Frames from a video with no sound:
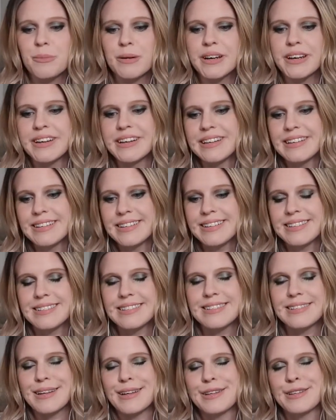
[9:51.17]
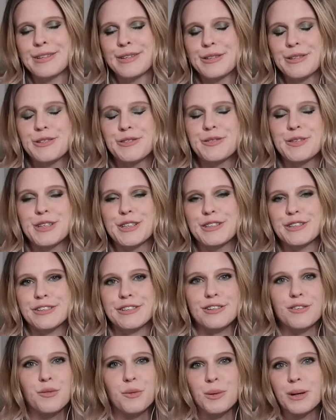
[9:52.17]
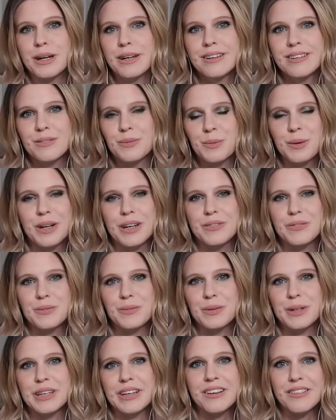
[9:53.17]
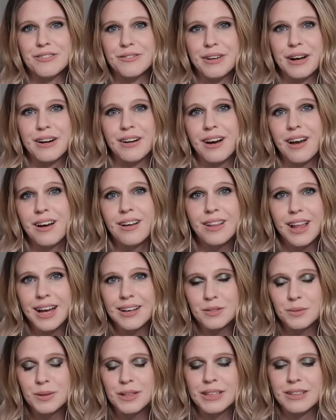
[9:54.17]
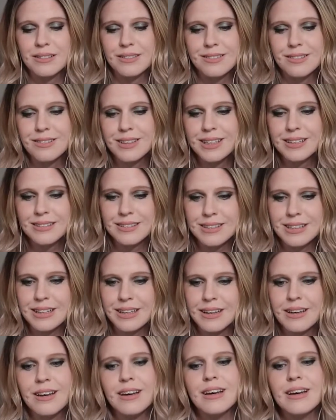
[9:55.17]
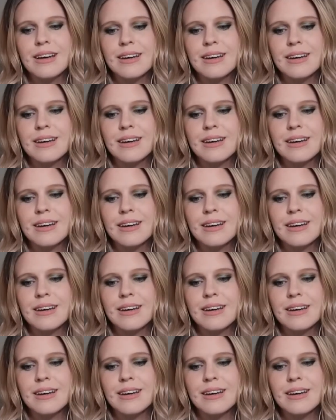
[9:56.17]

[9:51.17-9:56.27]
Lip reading: but it's a new version of what we found out last week. So let's see.